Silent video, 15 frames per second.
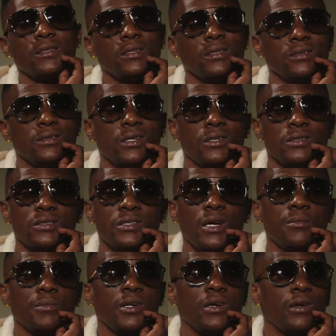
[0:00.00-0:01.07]
these niggas
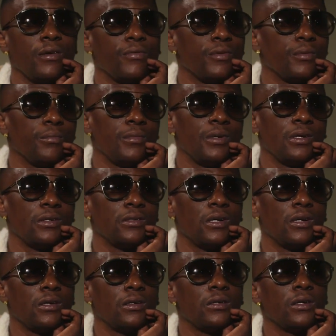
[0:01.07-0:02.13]
damn near every month,
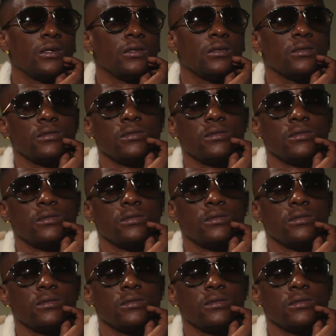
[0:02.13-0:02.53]
dog. Like,